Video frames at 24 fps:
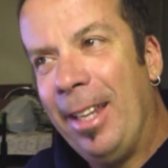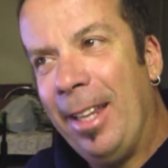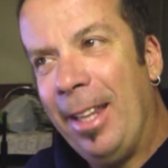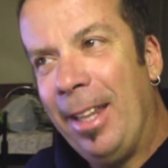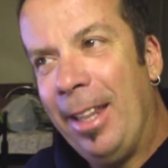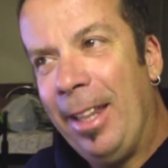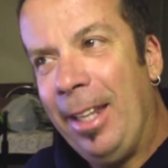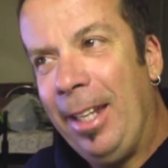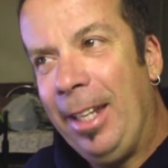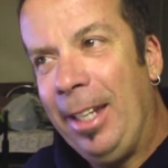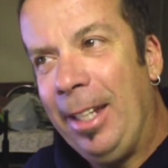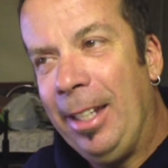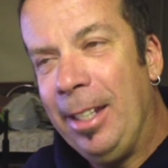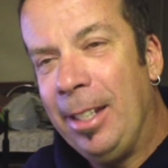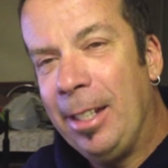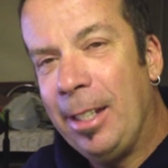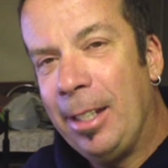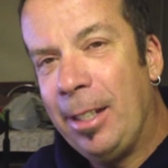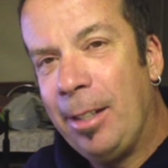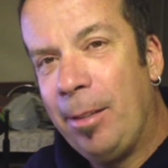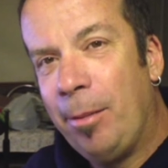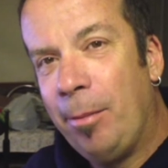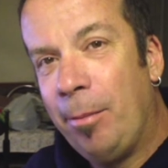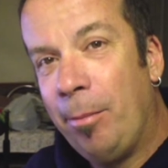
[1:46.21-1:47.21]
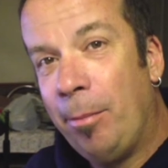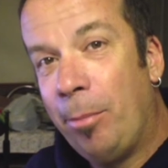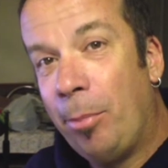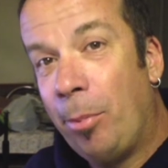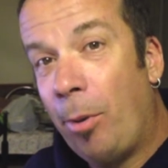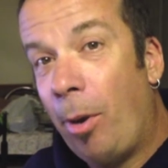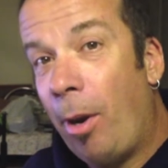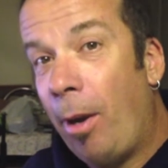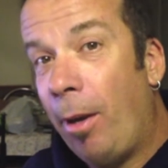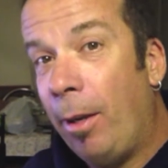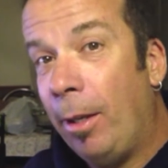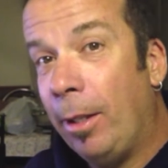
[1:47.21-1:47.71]
these
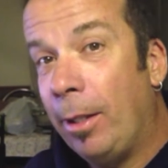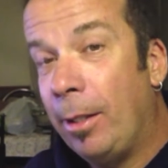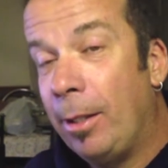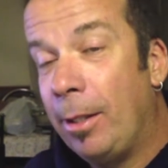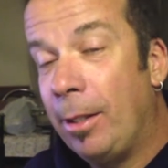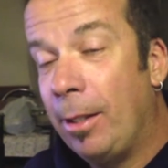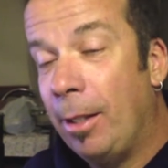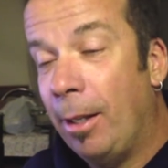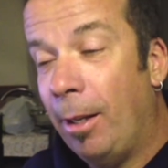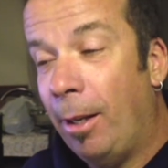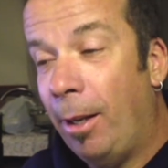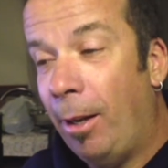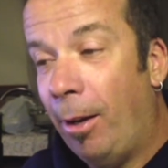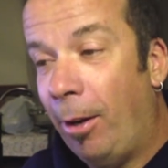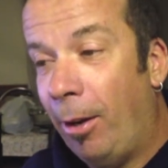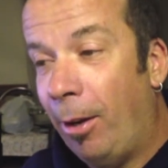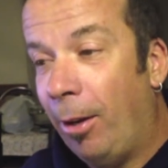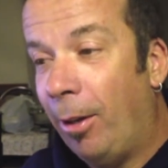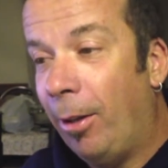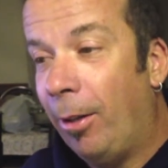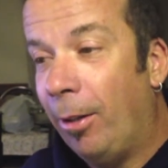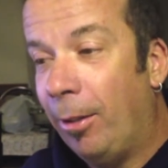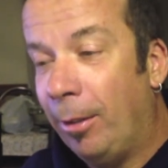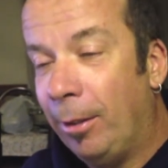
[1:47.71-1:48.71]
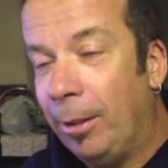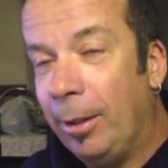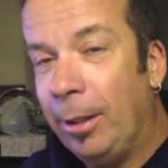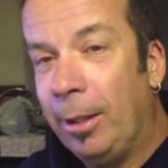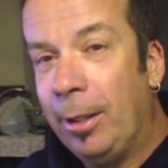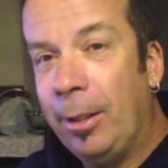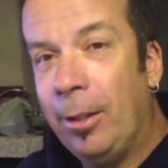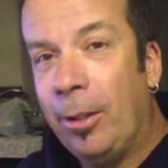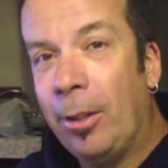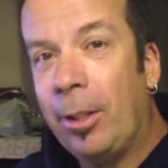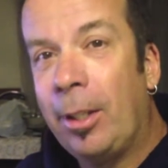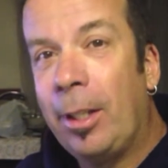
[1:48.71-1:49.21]
products are
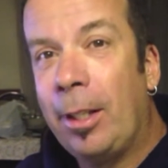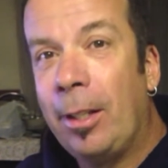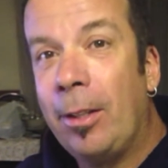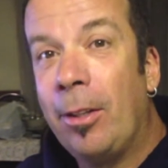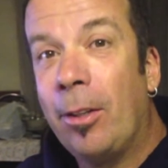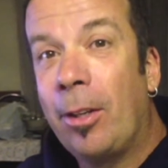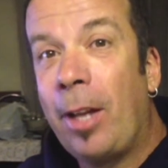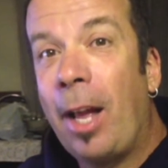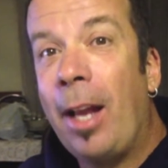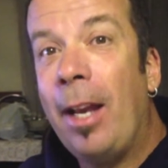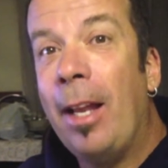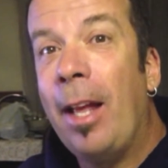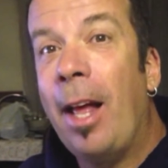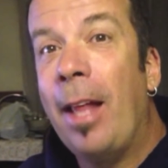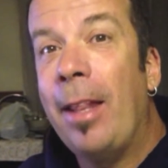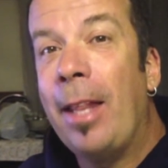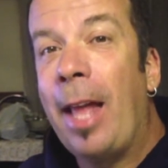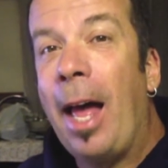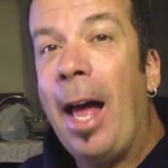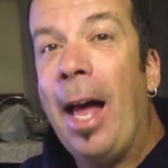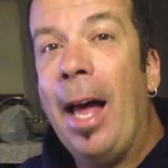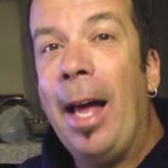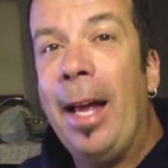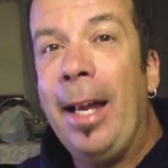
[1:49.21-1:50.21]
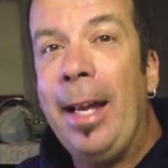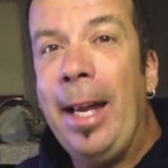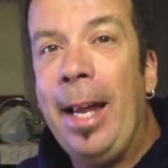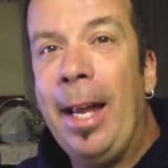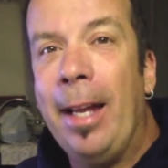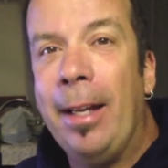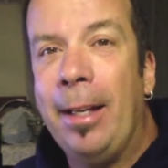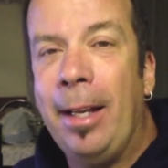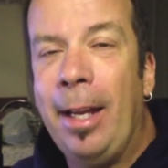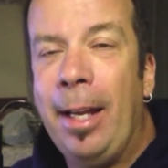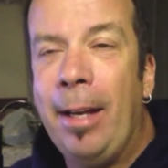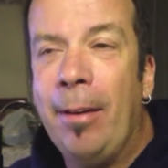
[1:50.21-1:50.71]
they're kind of on the high
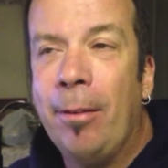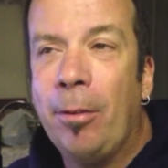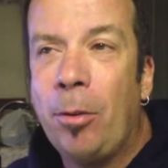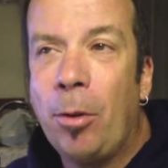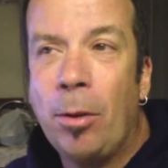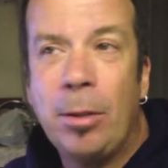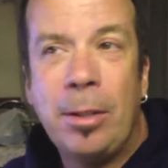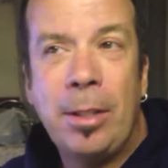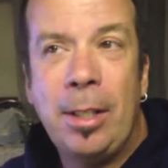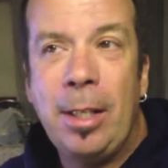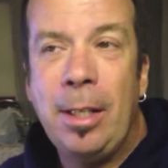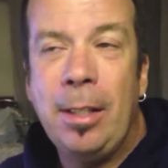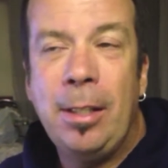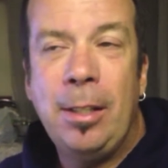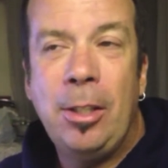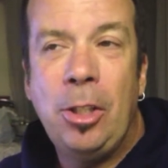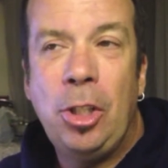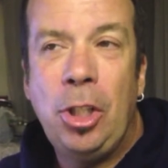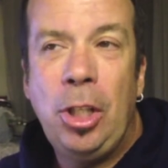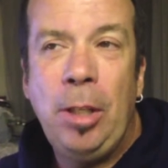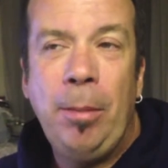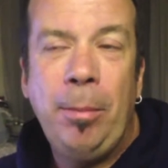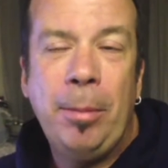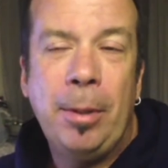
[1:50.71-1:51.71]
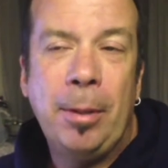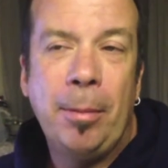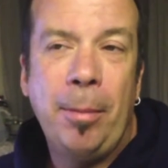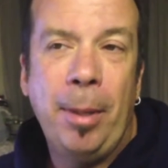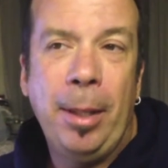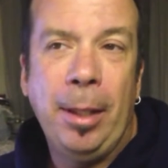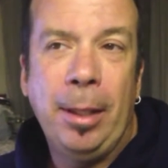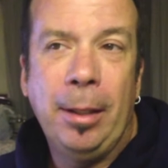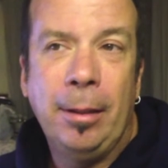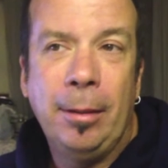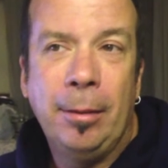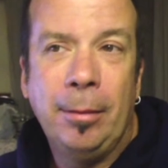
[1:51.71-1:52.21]
end, and of course it isn't cheap to
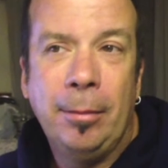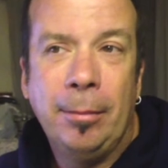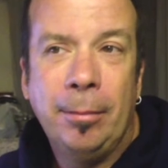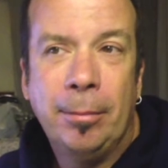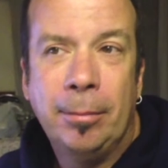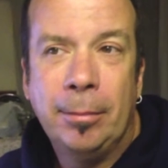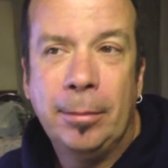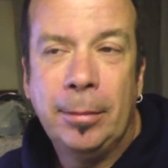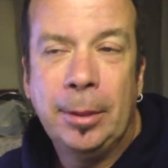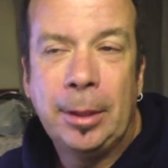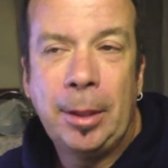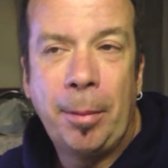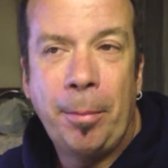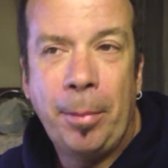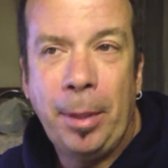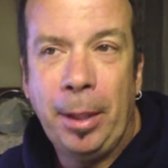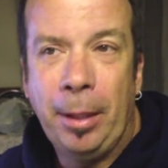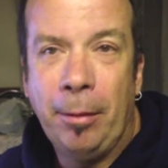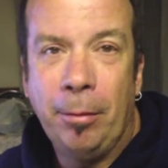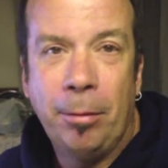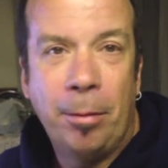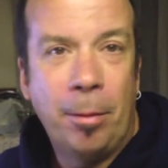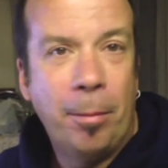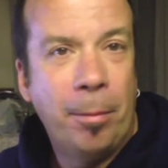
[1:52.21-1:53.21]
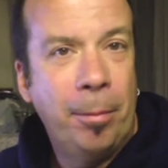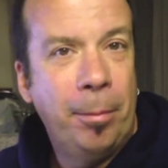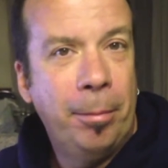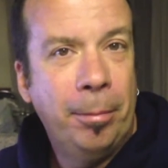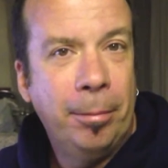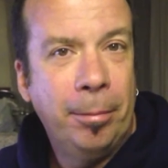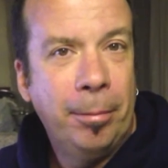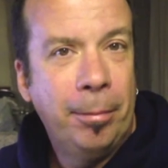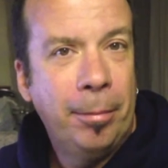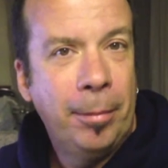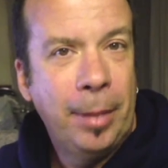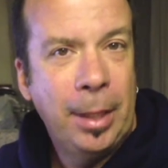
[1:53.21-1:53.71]
make something from
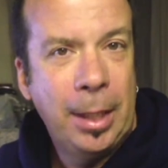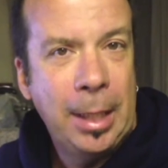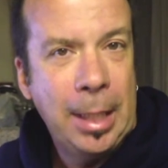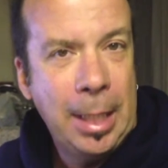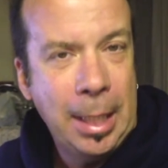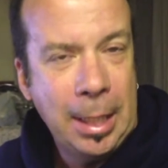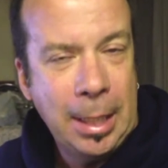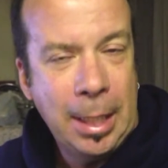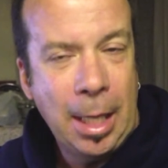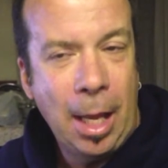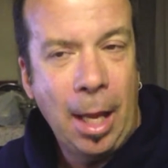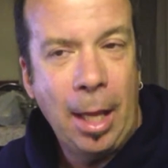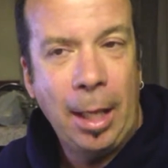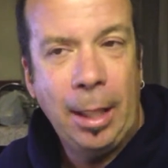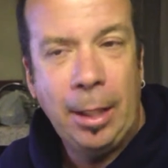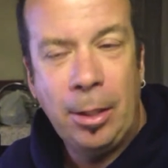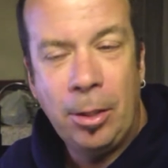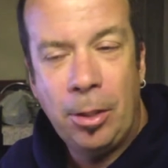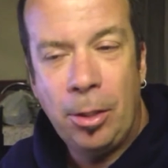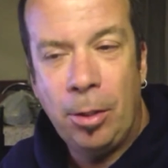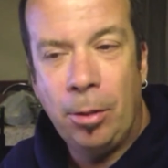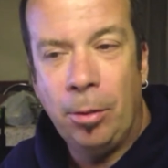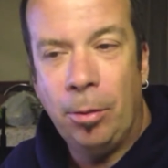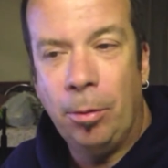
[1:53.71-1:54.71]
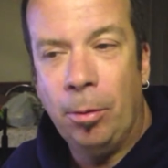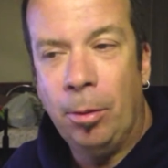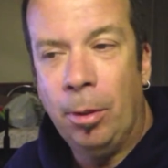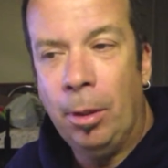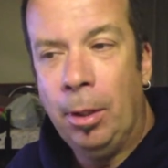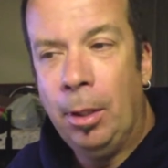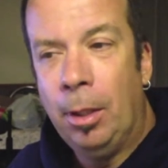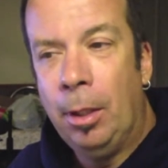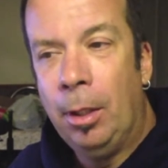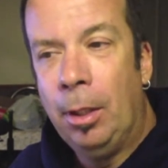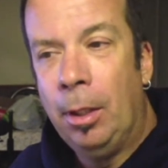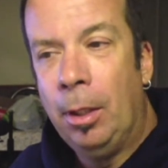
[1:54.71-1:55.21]
design to
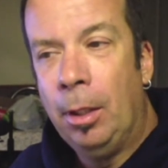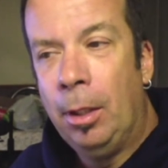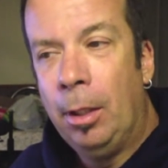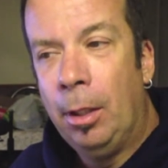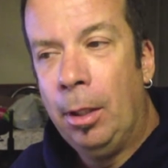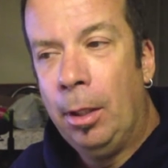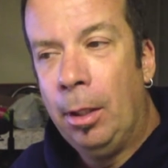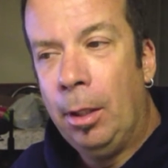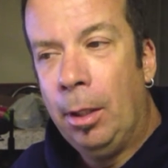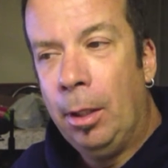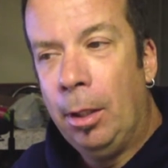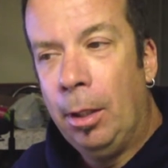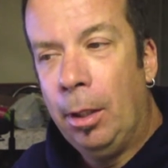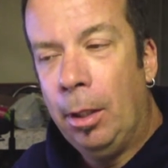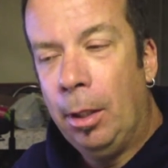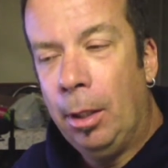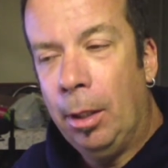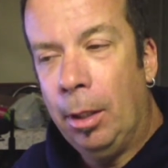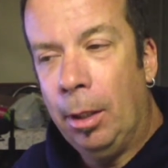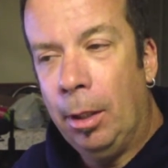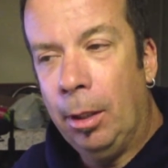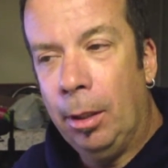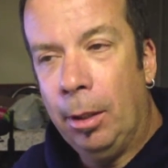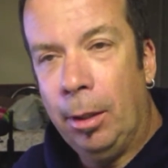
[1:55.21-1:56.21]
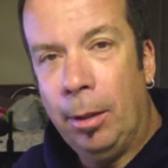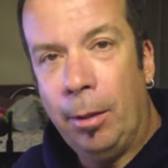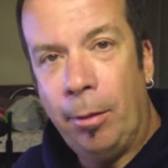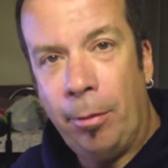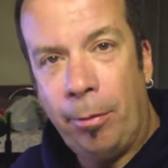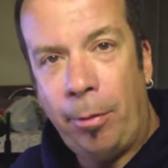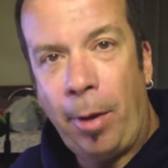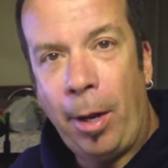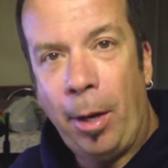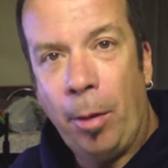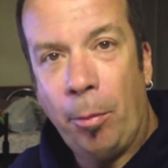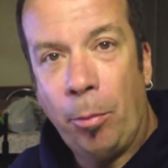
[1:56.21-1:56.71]
the
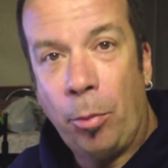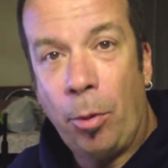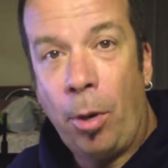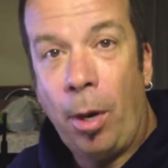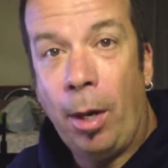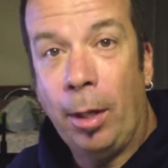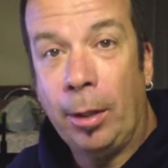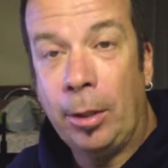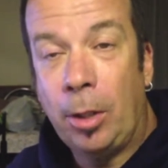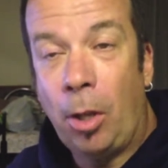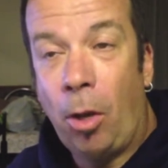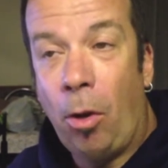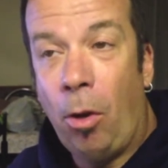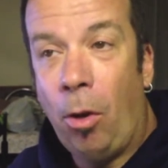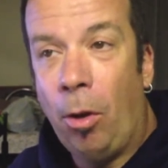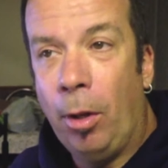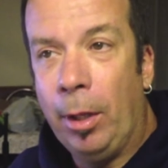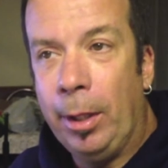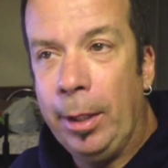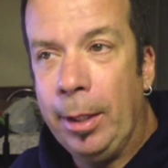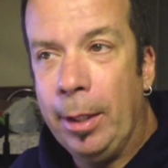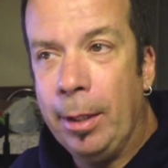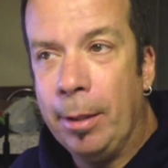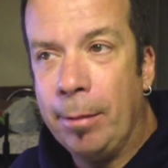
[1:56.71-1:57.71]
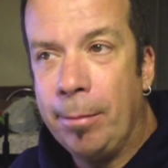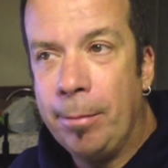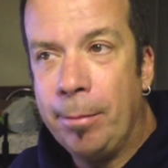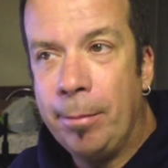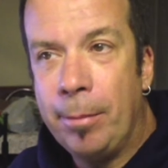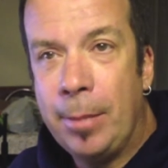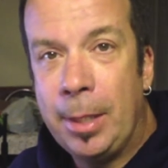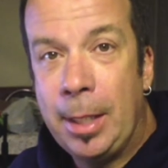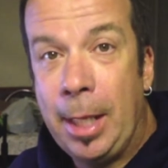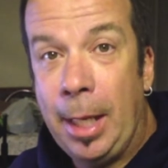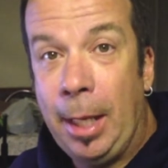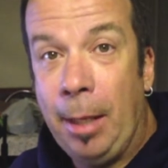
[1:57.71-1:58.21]
final product all in the
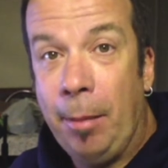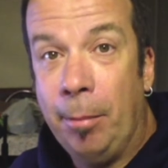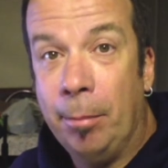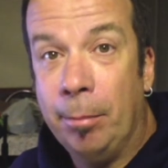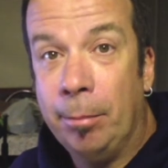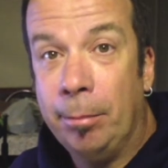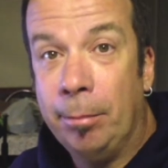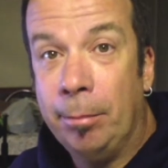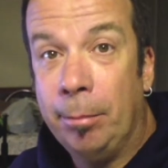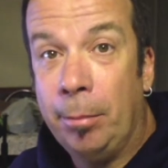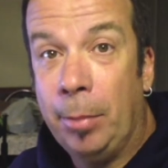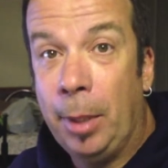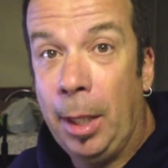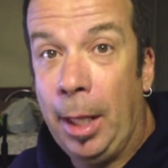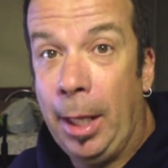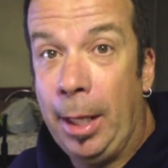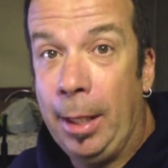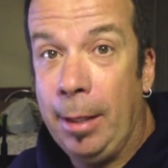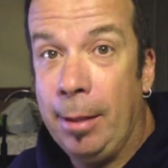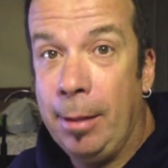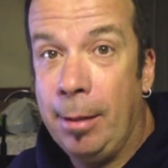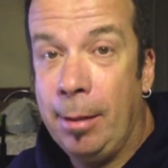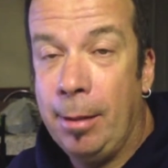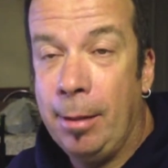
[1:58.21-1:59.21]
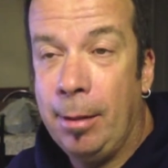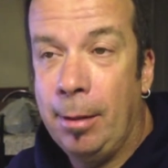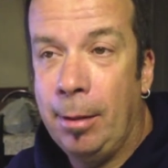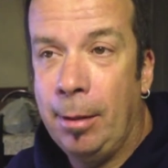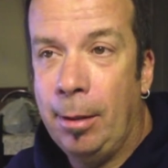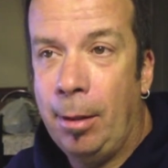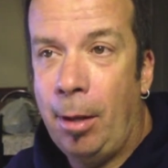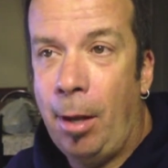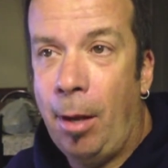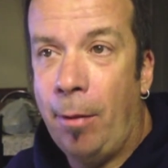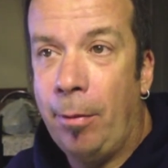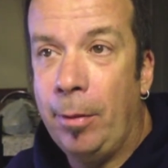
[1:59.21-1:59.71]
same place.
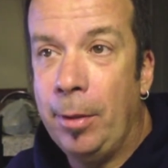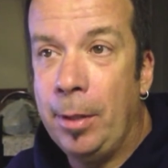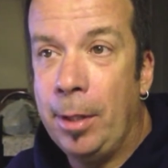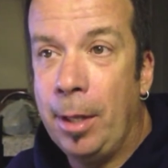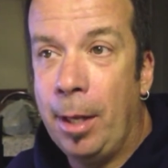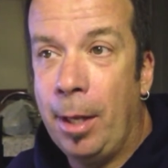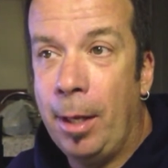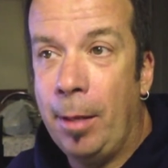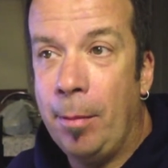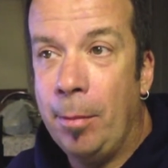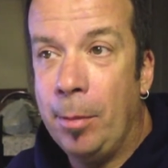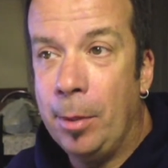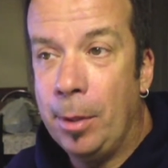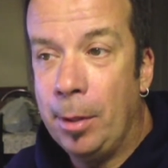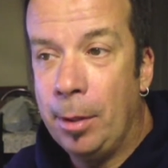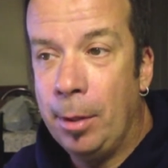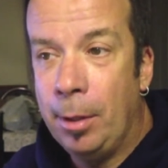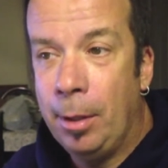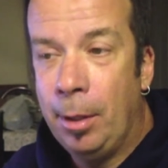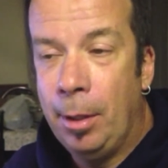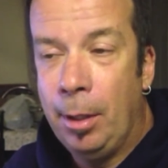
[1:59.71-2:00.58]
Oftentimes,